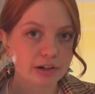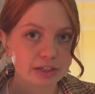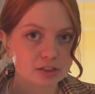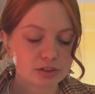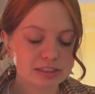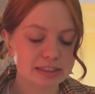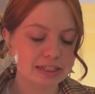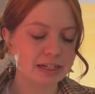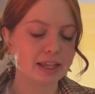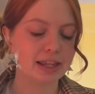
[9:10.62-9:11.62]

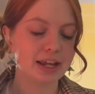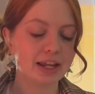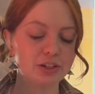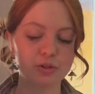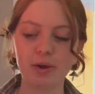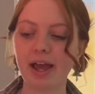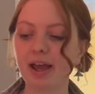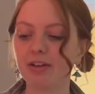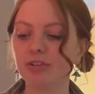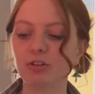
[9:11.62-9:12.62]
interested, they do
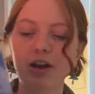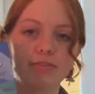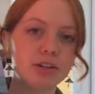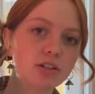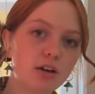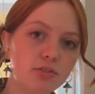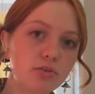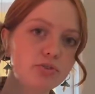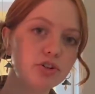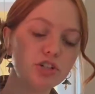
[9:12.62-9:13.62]
have a graphic novel
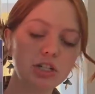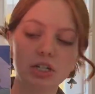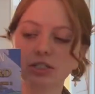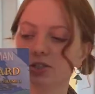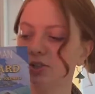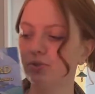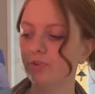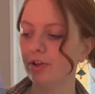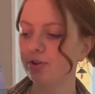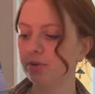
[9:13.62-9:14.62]
version. It's a
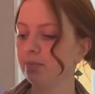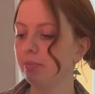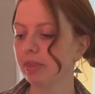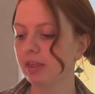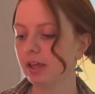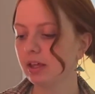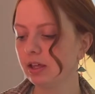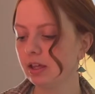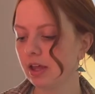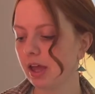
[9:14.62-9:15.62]
2-volume thing,
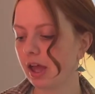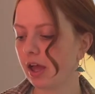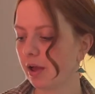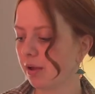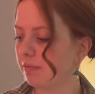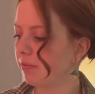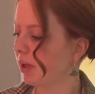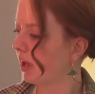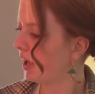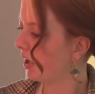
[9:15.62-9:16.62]

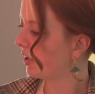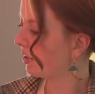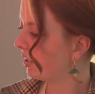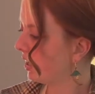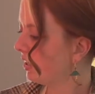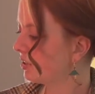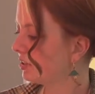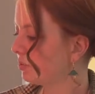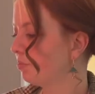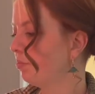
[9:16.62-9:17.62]
and
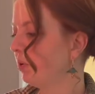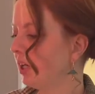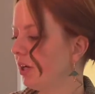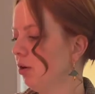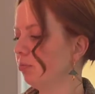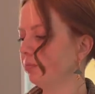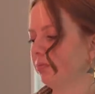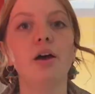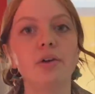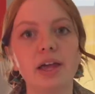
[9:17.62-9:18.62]
it's pretty dope.
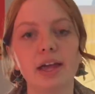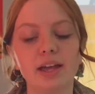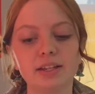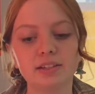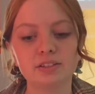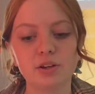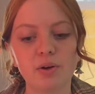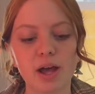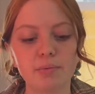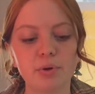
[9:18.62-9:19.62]
Okay, and so
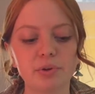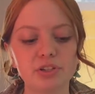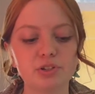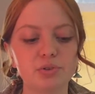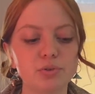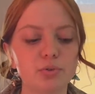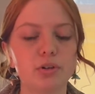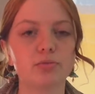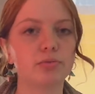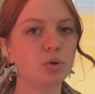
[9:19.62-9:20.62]
I'm going to
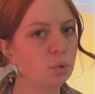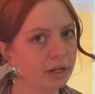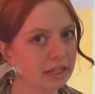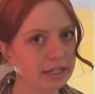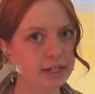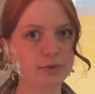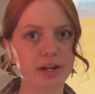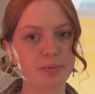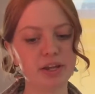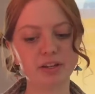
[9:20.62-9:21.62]
quickly
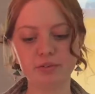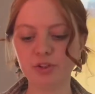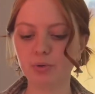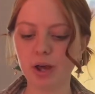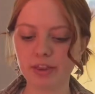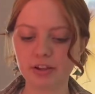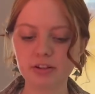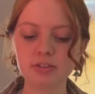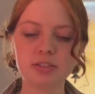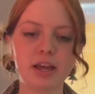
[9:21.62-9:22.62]
recommend a few
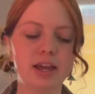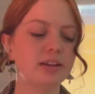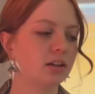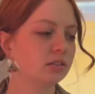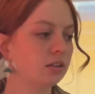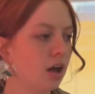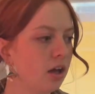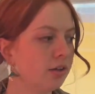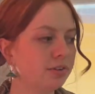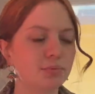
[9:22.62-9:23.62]
others, and a
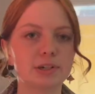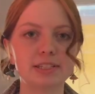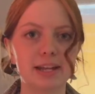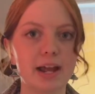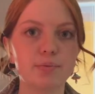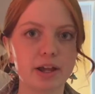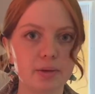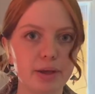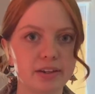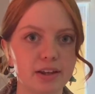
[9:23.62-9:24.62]
lot of the books that I am
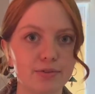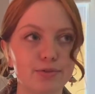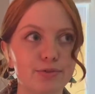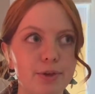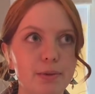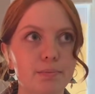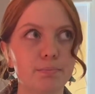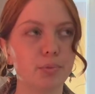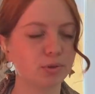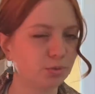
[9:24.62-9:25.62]
recommending fit
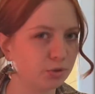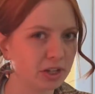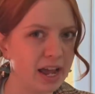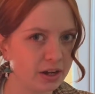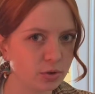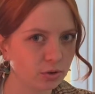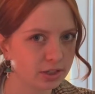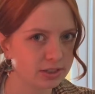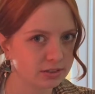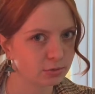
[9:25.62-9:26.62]
multiple
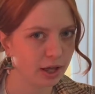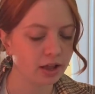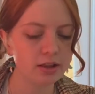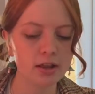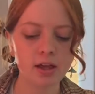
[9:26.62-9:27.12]
categories as well,